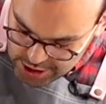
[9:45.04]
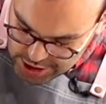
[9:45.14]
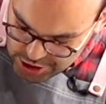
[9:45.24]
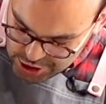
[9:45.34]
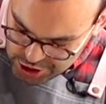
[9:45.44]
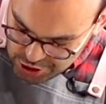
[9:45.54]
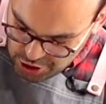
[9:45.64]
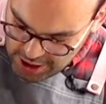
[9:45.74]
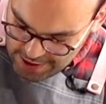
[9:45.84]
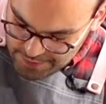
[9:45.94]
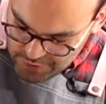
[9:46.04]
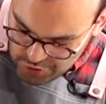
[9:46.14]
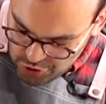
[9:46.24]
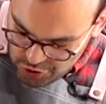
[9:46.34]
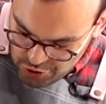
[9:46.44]
Just use your knife
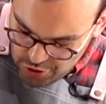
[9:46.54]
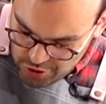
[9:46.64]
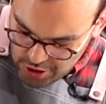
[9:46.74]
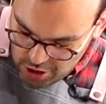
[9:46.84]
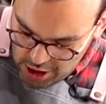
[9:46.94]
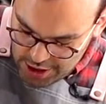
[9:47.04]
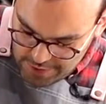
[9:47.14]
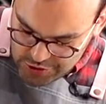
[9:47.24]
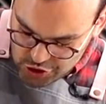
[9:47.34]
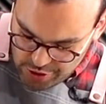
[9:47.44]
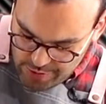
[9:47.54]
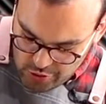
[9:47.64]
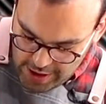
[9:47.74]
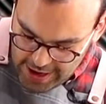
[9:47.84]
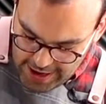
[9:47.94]
to kind of trim
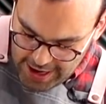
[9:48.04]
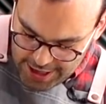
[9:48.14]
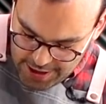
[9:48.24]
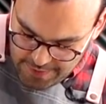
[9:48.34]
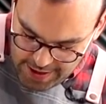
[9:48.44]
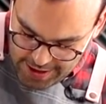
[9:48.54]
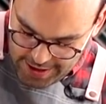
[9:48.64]
away any of that